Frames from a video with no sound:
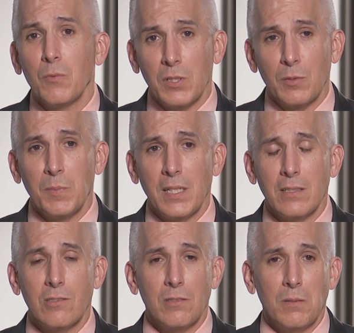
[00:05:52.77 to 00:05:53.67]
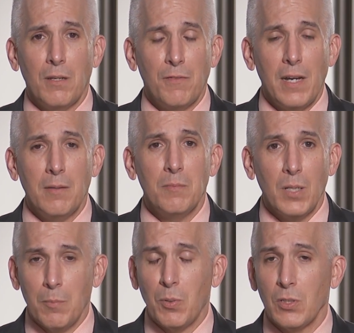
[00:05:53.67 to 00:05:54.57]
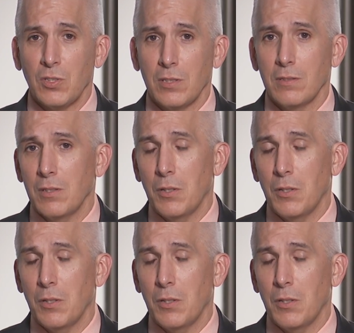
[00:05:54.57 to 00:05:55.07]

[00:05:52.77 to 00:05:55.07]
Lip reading: which means if I'm a person